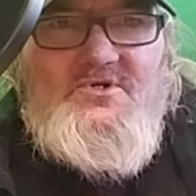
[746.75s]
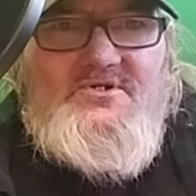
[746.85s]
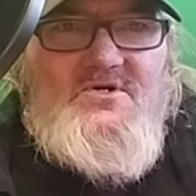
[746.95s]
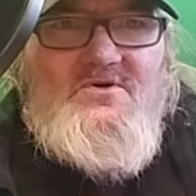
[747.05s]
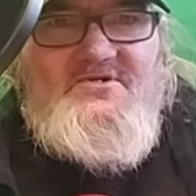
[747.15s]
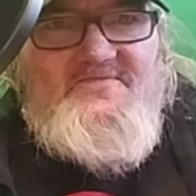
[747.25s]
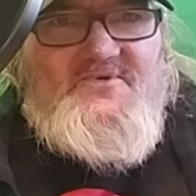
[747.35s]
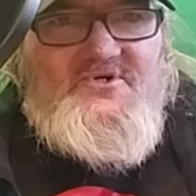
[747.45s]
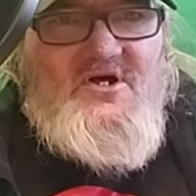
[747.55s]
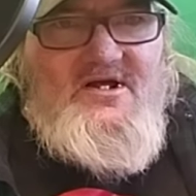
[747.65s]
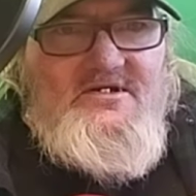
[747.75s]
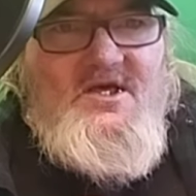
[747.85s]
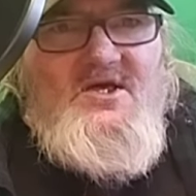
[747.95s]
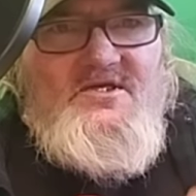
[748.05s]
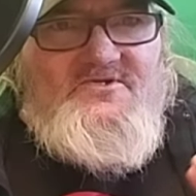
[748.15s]
You know, and if they're not,
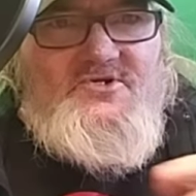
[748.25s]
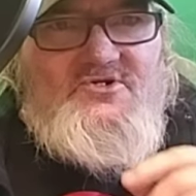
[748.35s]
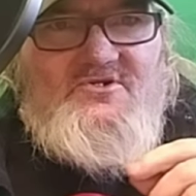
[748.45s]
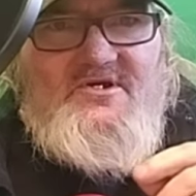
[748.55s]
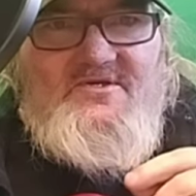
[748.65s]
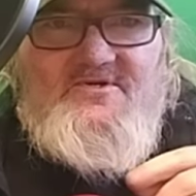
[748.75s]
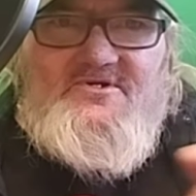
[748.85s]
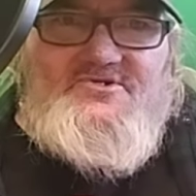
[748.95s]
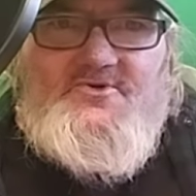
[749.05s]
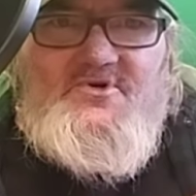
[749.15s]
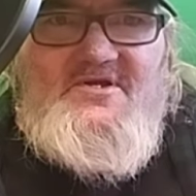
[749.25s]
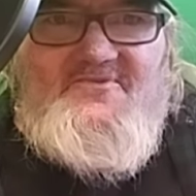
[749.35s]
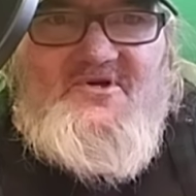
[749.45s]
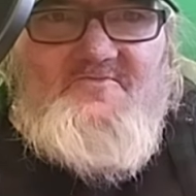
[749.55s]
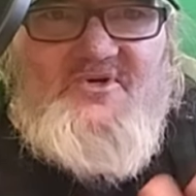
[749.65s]
usually there's a green
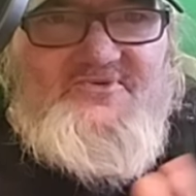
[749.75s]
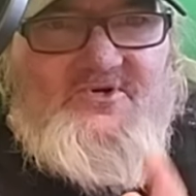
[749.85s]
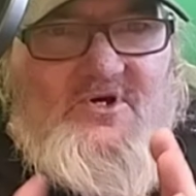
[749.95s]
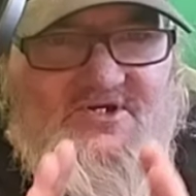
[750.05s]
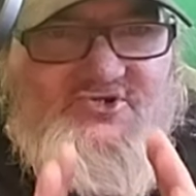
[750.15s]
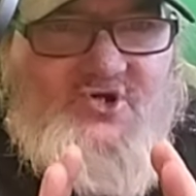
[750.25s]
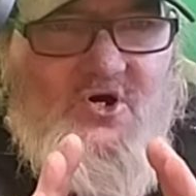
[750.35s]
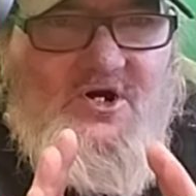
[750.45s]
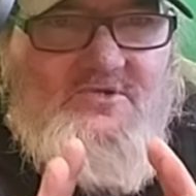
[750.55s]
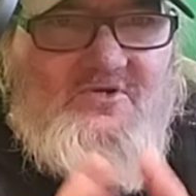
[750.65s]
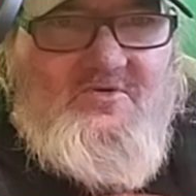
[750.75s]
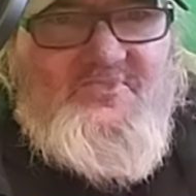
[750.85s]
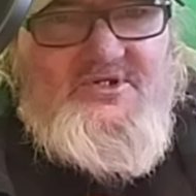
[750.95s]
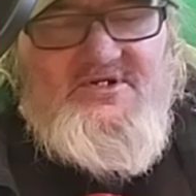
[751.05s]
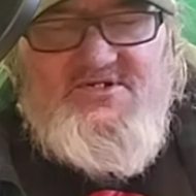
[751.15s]
thing, but they're ajar a little bit.